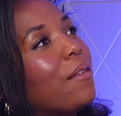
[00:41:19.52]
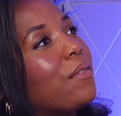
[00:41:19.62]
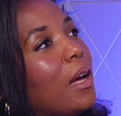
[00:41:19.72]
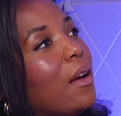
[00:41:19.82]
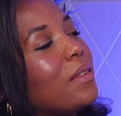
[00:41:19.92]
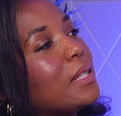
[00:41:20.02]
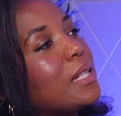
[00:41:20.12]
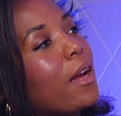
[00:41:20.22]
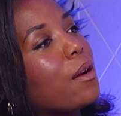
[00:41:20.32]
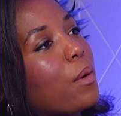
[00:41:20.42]
of, of the
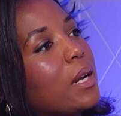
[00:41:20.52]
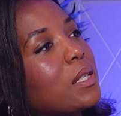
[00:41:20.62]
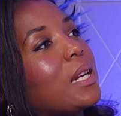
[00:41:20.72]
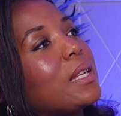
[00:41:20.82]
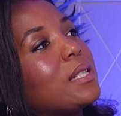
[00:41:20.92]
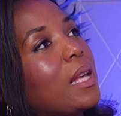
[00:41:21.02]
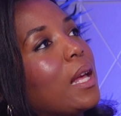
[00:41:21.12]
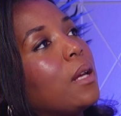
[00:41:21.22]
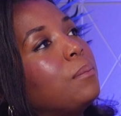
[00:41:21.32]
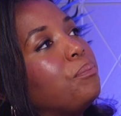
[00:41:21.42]
entire project, I'd
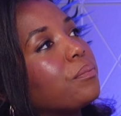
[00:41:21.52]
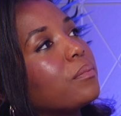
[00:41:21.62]
say